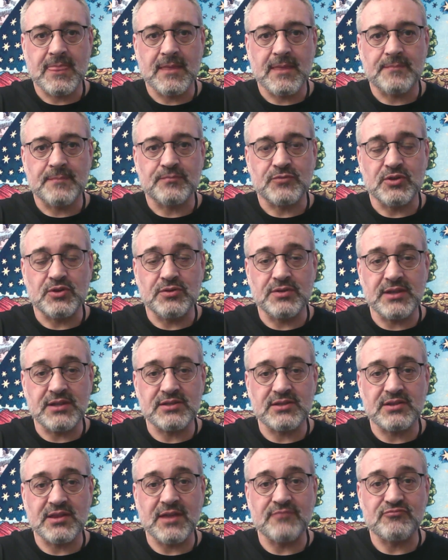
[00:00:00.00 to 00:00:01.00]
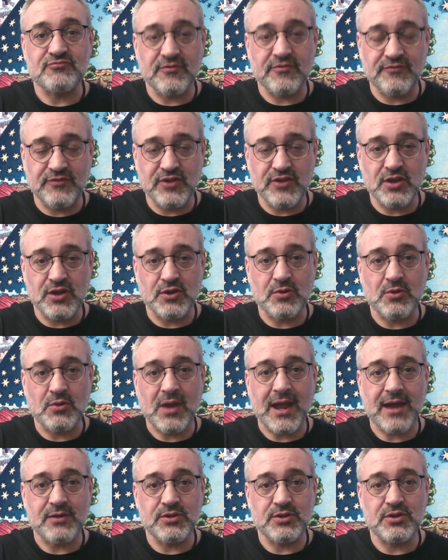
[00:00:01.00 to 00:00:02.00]
you need to then review how
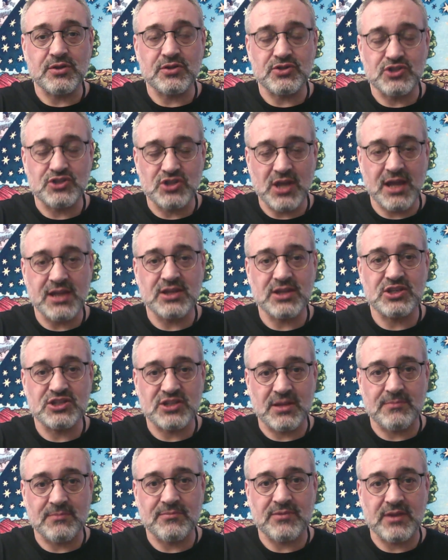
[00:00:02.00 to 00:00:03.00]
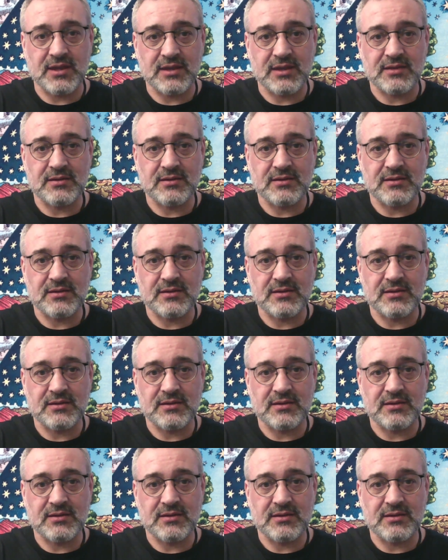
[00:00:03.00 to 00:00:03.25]
you can change something